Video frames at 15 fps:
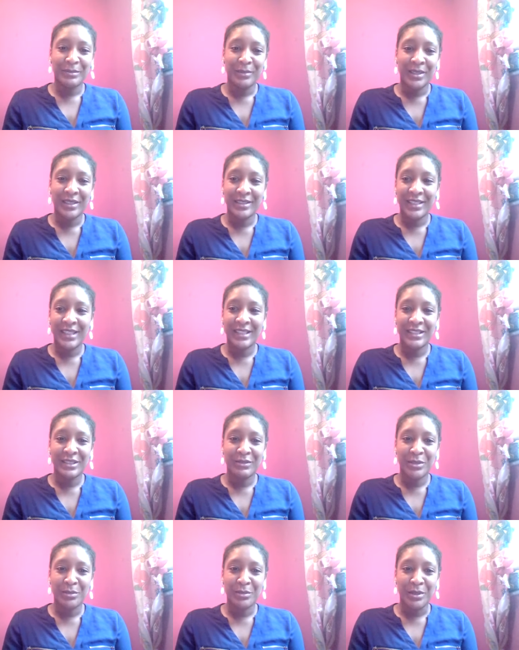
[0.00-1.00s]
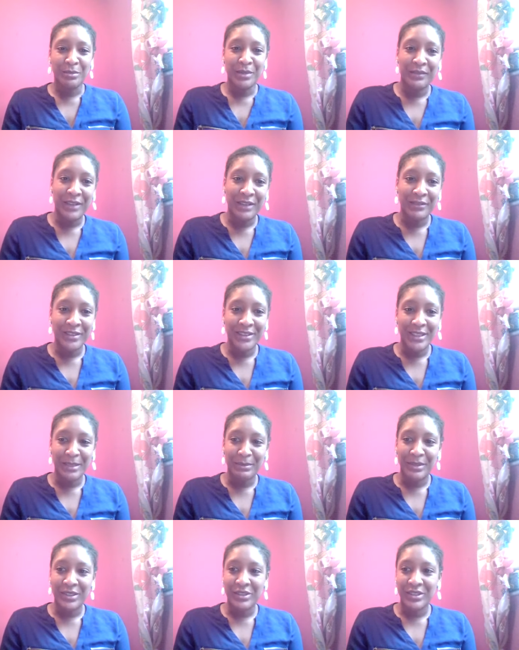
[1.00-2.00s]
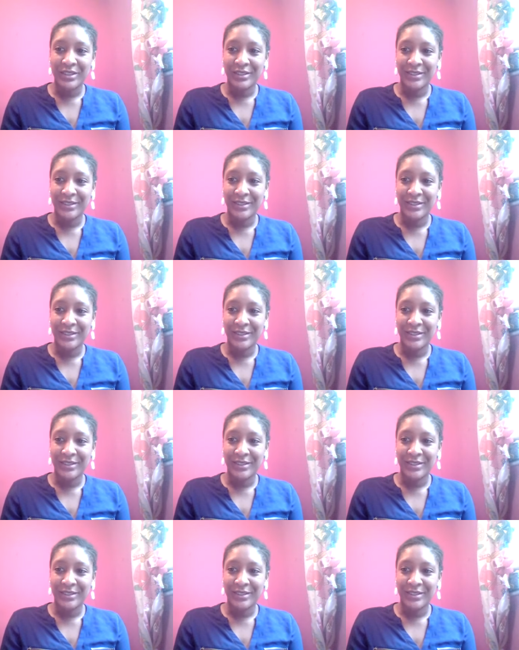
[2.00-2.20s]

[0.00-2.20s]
because Easter is one of my favourite celebrations.